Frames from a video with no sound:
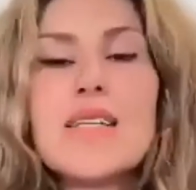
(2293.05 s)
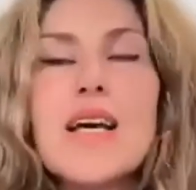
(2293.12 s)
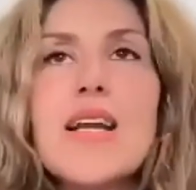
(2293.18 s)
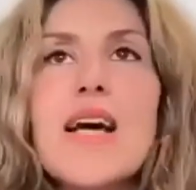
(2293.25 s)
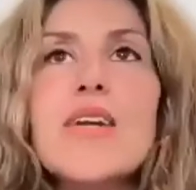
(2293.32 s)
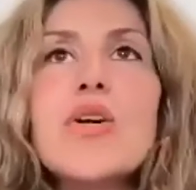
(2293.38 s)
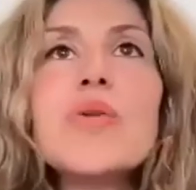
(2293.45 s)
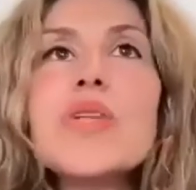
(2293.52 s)
And
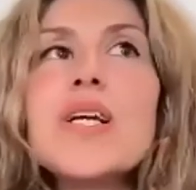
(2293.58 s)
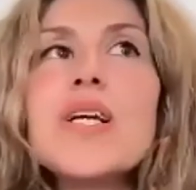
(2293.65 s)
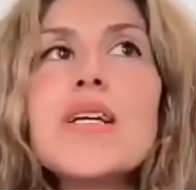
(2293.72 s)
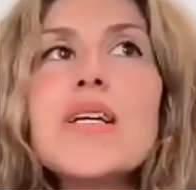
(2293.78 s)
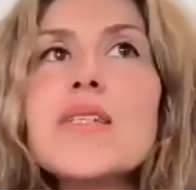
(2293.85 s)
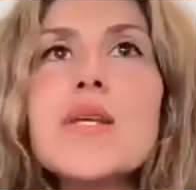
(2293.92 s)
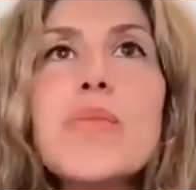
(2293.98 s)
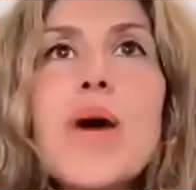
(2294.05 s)
I don't think
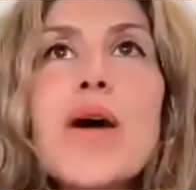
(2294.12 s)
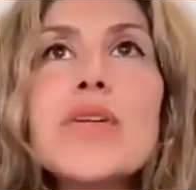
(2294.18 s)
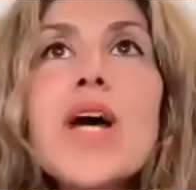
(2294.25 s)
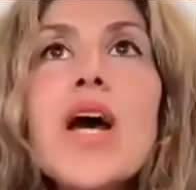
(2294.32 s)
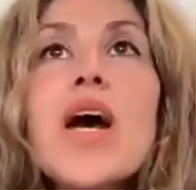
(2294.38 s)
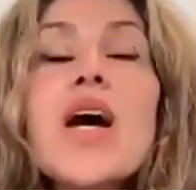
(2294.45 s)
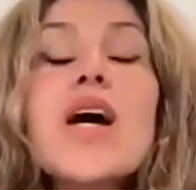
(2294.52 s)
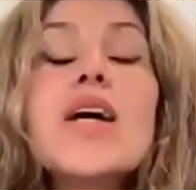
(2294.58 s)
it's about
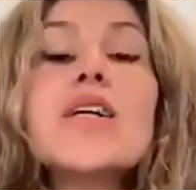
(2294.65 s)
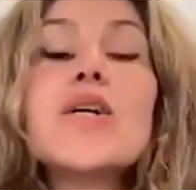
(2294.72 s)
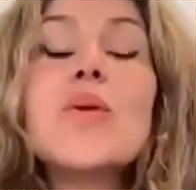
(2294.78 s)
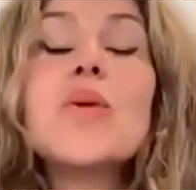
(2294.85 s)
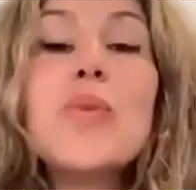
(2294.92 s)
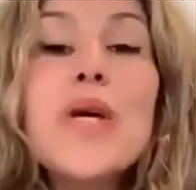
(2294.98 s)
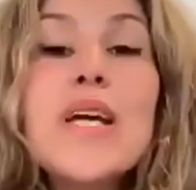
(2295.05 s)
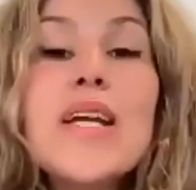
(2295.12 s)

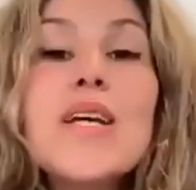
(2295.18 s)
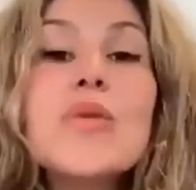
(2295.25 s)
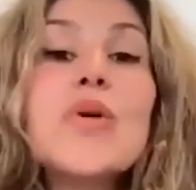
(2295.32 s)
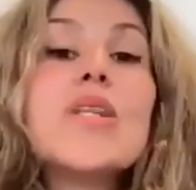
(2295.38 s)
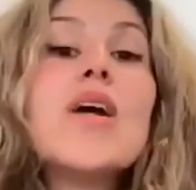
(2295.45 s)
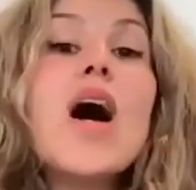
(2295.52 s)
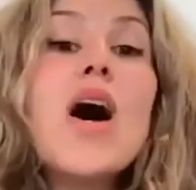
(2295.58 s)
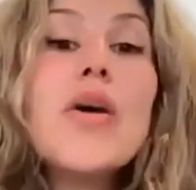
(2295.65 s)
competing
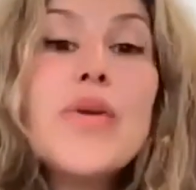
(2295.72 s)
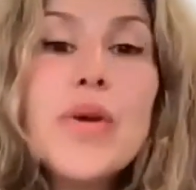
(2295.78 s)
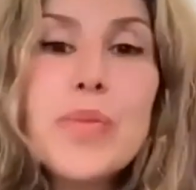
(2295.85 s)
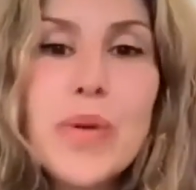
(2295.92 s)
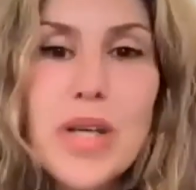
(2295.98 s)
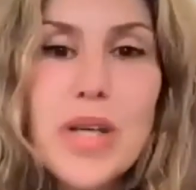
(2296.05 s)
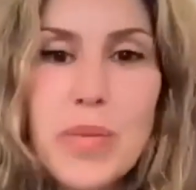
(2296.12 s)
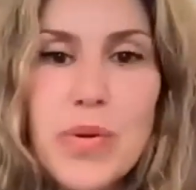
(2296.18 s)
with other
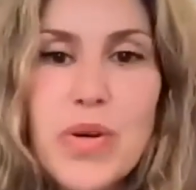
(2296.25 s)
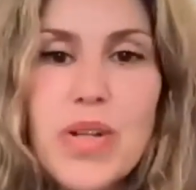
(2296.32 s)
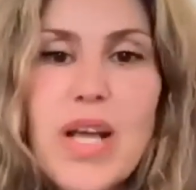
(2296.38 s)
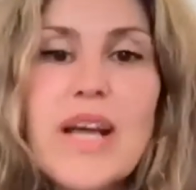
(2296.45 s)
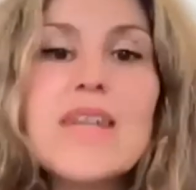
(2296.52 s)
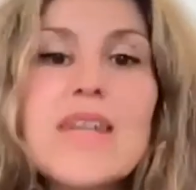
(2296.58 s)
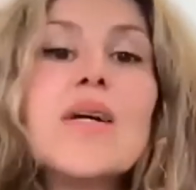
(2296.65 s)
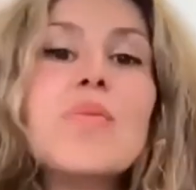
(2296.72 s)
people
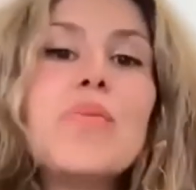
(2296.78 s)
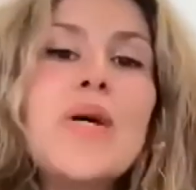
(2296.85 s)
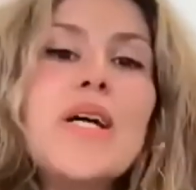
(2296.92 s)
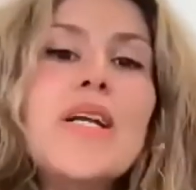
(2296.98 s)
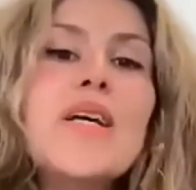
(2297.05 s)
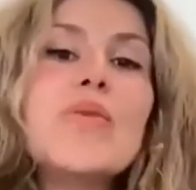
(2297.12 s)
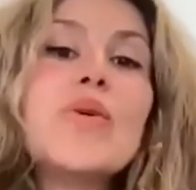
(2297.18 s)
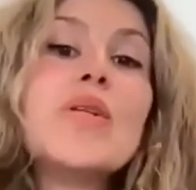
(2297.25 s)
and
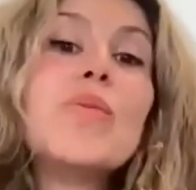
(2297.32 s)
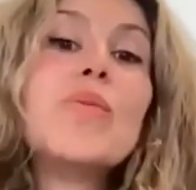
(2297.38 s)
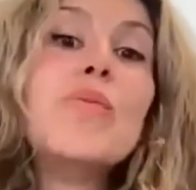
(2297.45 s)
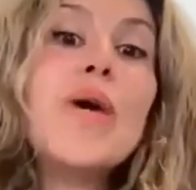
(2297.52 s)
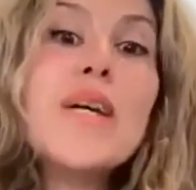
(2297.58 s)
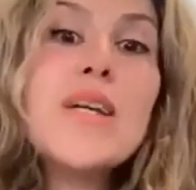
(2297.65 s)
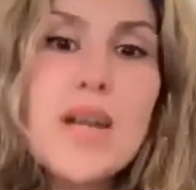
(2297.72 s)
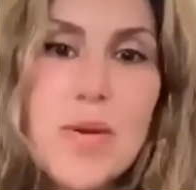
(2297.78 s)
competing with
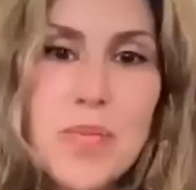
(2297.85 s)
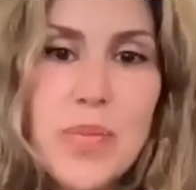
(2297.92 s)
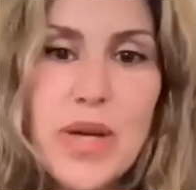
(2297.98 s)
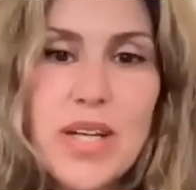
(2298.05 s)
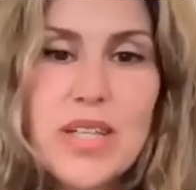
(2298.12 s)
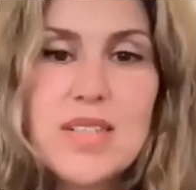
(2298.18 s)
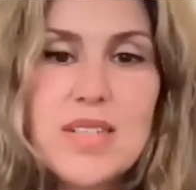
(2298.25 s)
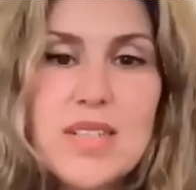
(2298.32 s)
big companies.